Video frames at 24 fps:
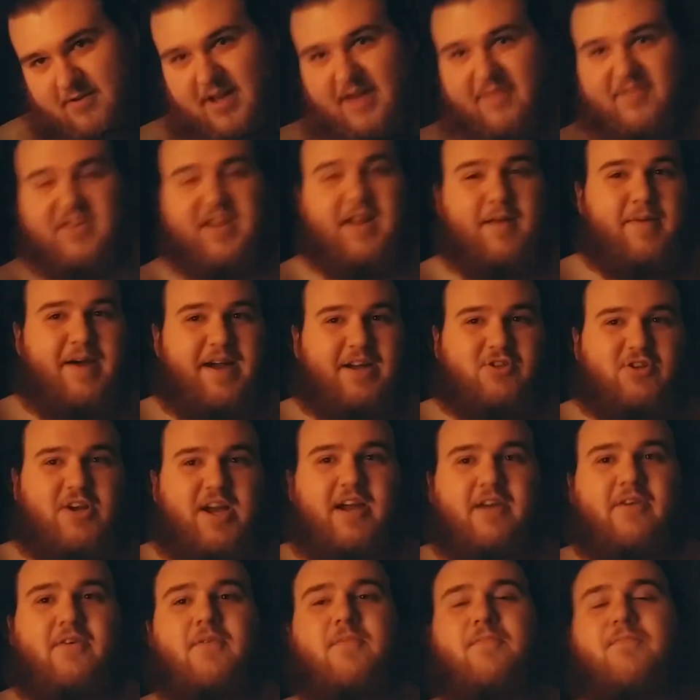I have to kind of
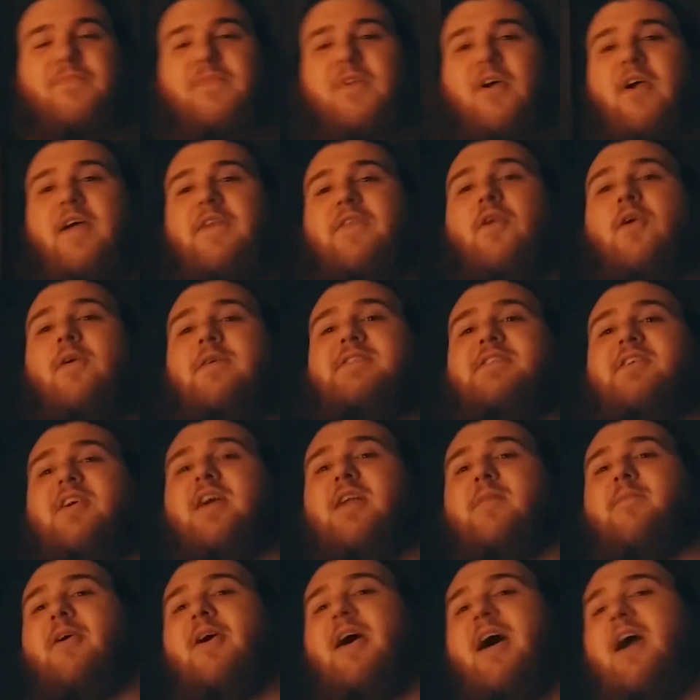backtrack. Okay. All right, they're always
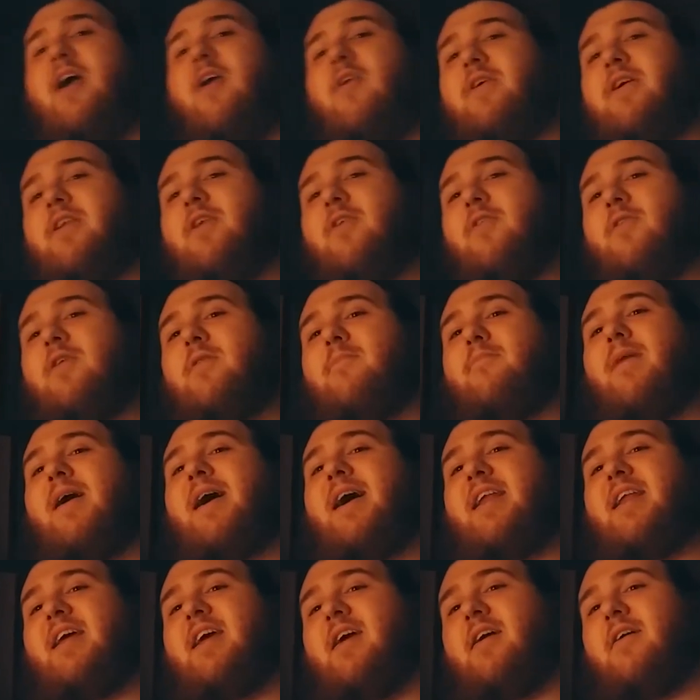talking about how,
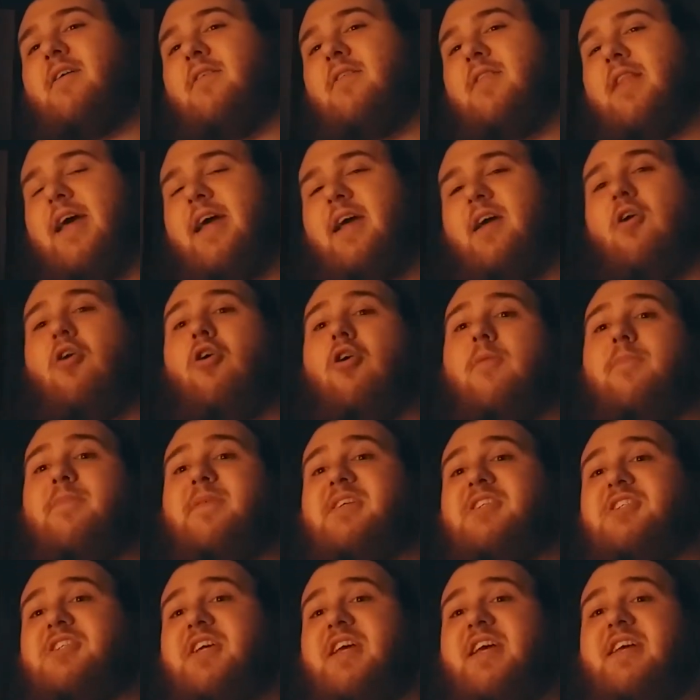combining, like,
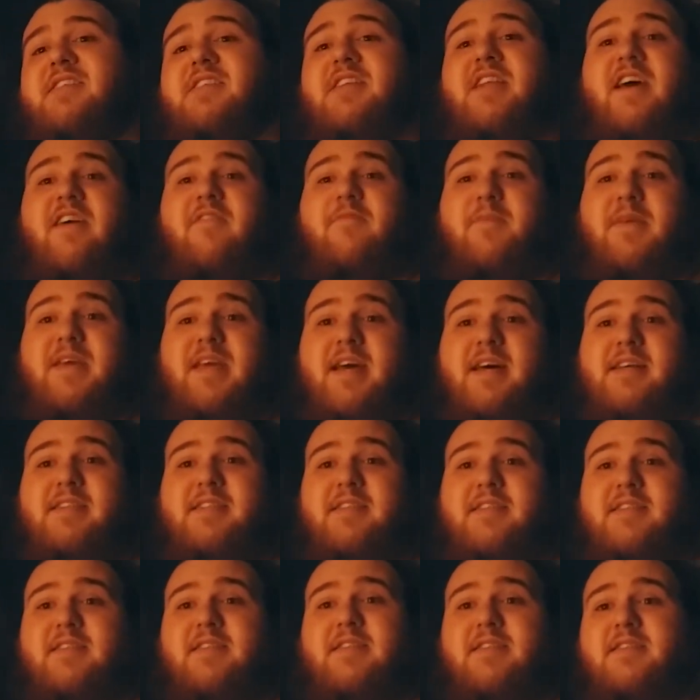RPGs and
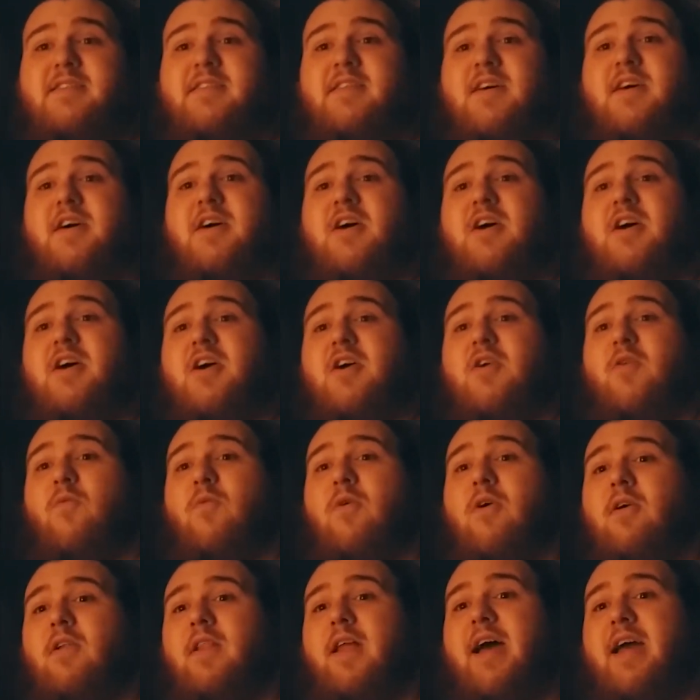FPSs,
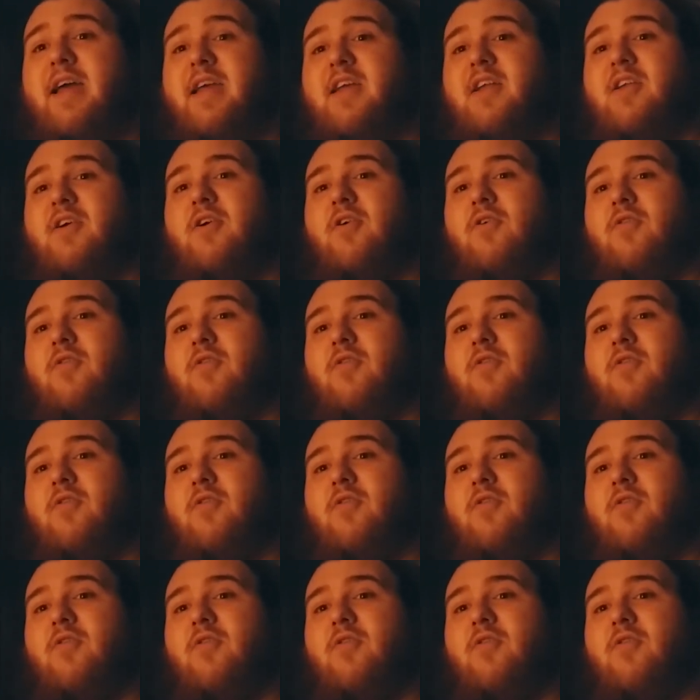where, like,